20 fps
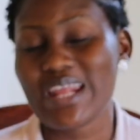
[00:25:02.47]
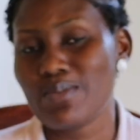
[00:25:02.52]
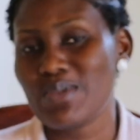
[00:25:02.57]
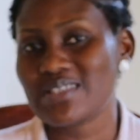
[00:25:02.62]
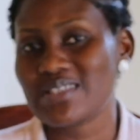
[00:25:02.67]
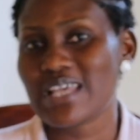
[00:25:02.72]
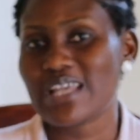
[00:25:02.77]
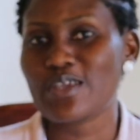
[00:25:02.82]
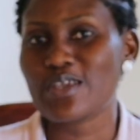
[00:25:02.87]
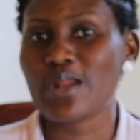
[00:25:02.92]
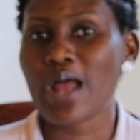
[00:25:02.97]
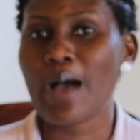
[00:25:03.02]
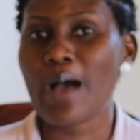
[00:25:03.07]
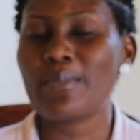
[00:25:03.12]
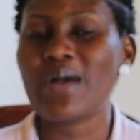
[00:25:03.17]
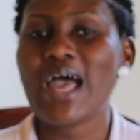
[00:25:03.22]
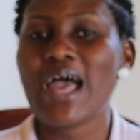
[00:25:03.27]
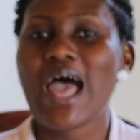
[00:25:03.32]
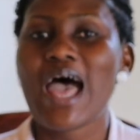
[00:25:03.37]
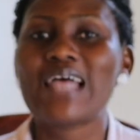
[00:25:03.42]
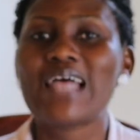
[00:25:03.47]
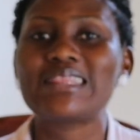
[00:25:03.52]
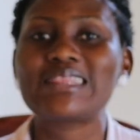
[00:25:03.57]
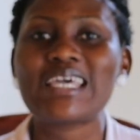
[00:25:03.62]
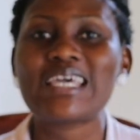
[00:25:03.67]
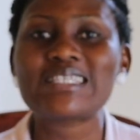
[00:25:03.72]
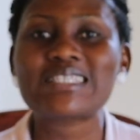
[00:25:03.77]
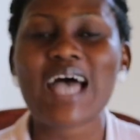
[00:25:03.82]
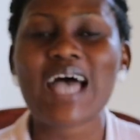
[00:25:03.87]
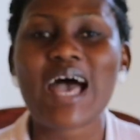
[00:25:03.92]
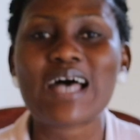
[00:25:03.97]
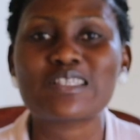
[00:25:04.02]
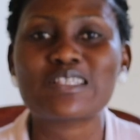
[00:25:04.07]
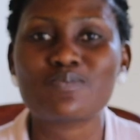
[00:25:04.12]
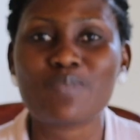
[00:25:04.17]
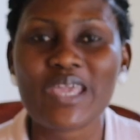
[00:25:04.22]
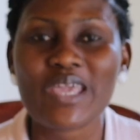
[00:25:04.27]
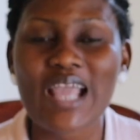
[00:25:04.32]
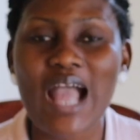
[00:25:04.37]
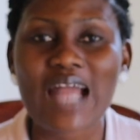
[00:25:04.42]
name is Enyonam, and this has
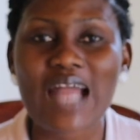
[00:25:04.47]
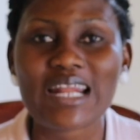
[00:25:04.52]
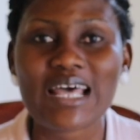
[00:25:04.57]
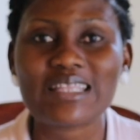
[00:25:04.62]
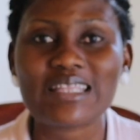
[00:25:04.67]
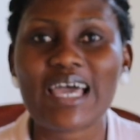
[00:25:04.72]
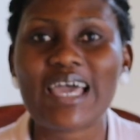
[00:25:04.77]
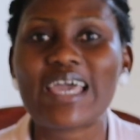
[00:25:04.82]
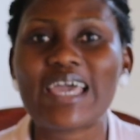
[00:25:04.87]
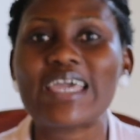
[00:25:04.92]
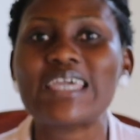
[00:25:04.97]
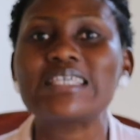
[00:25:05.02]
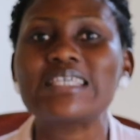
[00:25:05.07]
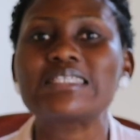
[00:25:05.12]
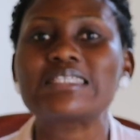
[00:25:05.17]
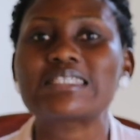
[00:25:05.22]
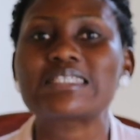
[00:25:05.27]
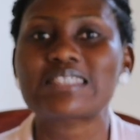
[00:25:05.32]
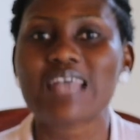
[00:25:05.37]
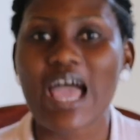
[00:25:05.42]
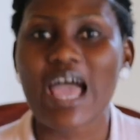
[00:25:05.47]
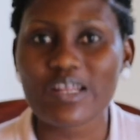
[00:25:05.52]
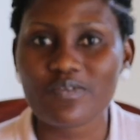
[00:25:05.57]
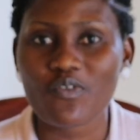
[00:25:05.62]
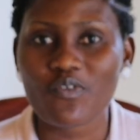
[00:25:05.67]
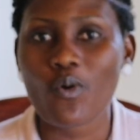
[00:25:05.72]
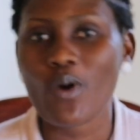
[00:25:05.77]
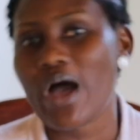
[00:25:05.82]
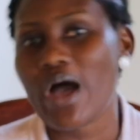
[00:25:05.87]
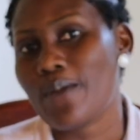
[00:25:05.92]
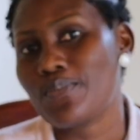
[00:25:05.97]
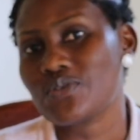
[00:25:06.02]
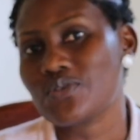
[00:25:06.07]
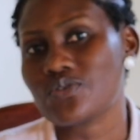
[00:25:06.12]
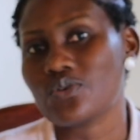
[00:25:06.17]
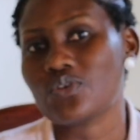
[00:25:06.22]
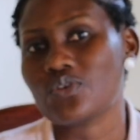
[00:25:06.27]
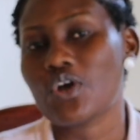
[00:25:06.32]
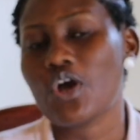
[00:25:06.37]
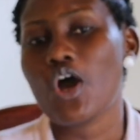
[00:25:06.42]
been another insightful
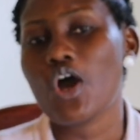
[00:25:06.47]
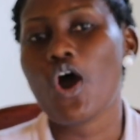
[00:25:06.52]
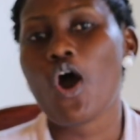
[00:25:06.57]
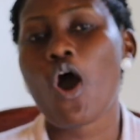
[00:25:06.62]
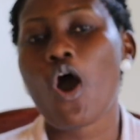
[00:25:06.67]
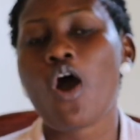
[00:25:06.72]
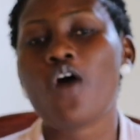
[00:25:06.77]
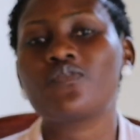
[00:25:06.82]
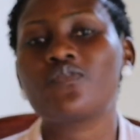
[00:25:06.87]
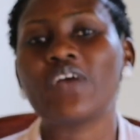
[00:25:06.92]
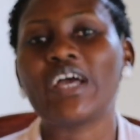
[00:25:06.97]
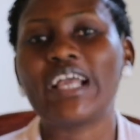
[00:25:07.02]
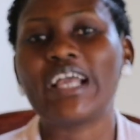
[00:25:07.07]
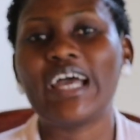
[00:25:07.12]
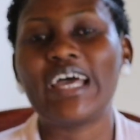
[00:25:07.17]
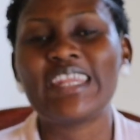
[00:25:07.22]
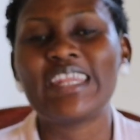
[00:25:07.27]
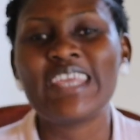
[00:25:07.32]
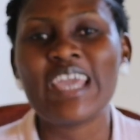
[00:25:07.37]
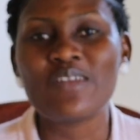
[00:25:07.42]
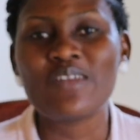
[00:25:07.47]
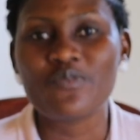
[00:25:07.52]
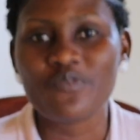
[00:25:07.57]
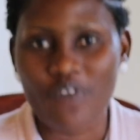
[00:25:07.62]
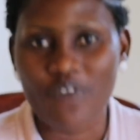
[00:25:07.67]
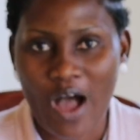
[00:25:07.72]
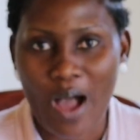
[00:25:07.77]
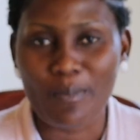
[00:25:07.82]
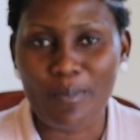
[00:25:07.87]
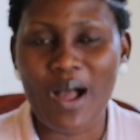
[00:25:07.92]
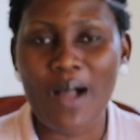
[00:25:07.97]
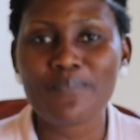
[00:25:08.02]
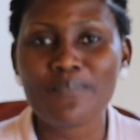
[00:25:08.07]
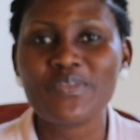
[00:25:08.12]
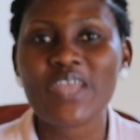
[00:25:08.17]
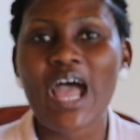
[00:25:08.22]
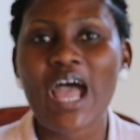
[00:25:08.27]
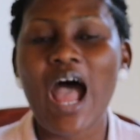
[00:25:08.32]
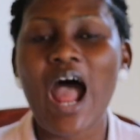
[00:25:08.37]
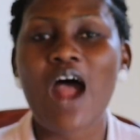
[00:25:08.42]
episode of the Ghanaian Farmer
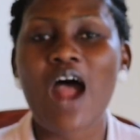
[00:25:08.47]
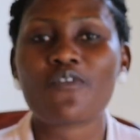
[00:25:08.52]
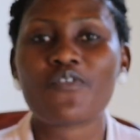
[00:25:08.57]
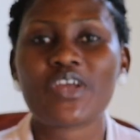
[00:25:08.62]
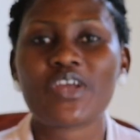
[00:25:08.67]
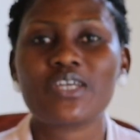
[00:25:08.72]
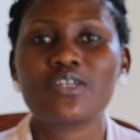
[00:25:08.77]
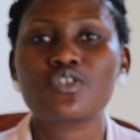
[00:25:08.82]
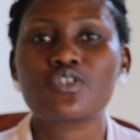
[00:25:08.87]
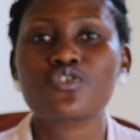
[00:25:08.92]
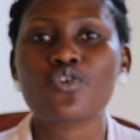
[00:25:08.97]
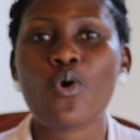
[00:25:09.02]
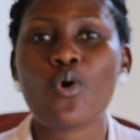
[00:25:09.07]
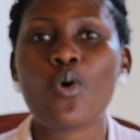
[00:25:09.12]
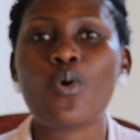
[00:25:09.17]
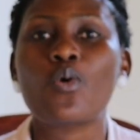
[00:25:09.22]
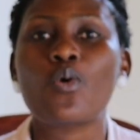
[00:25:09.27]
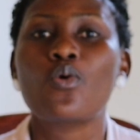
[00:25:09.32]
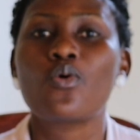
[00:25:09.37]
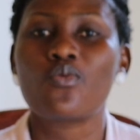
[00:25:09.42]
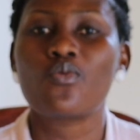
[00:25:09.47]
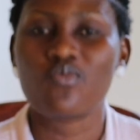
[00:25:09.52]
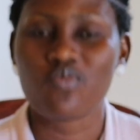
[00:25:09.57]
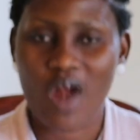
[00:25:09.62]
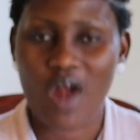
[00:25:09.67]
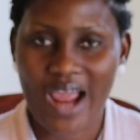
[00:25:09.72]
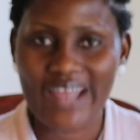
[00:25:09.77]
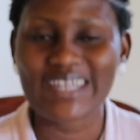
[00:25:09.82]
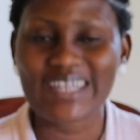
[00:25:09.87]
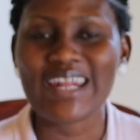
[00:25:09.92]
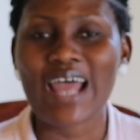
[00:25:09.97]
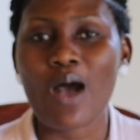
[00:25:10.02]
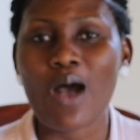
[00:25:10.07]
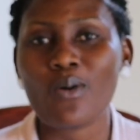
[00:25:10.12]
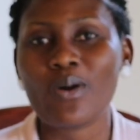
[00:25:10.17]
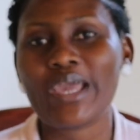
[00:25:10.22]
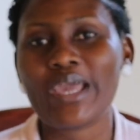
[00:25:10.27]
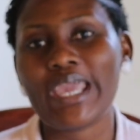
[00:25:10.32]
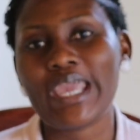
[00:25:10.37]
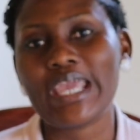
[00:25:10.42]
African Tour right
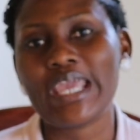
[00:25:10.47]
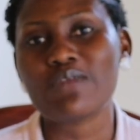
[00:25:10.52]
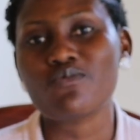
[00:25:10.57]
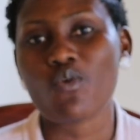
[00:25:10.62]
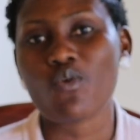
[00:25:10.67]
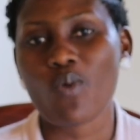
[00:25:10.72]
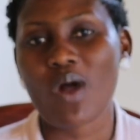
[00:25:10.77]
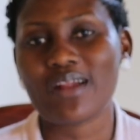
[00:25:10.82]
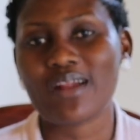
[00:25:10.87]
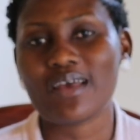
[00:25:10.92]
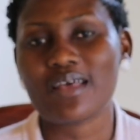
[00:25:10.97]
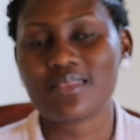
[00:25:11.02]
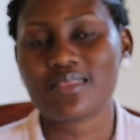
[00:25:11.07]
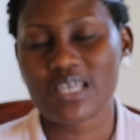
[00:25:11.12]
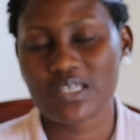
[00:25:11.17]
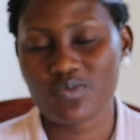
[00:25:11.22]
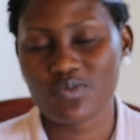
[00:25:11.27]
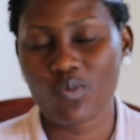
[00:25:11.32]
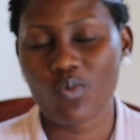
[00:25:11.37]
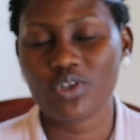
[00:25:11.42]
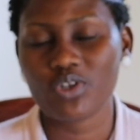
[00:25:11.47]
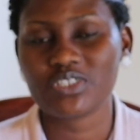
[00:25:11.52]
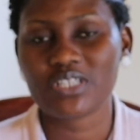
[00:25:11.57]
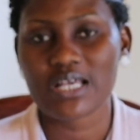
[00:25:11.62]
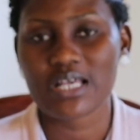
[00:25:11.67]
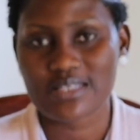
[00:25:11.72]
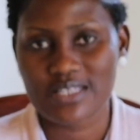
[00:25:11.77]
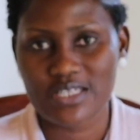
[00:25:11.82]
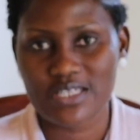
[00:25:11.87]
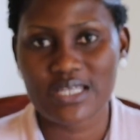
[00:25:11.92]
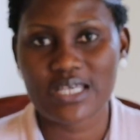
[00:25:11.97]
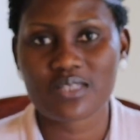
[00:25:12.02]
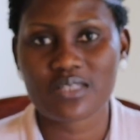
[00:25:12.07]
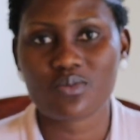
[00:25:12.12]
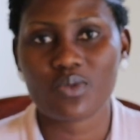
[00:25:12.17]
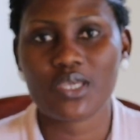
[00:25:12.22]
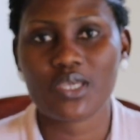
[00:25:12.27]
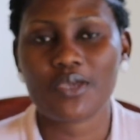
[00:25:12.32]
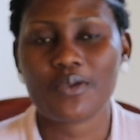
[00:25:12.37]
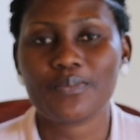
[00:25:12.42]
now in Rwanda. Thanks for watching. I'll see you next
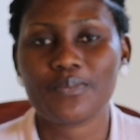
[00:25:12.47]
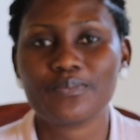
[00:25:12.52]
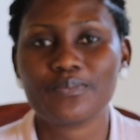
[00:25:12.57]
week.